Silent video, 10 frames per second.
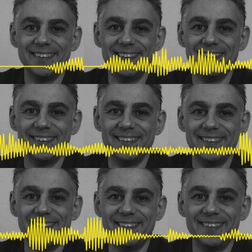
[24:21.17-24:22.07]
And that was
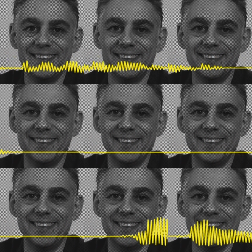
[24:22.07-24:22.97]
simply,
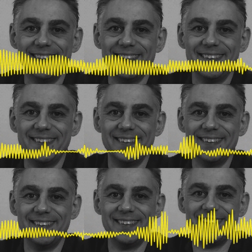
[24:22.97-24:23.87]
and
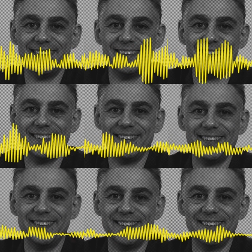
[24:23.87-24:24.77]
I'm going to be
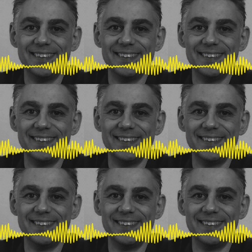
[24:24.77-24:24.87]
rude here,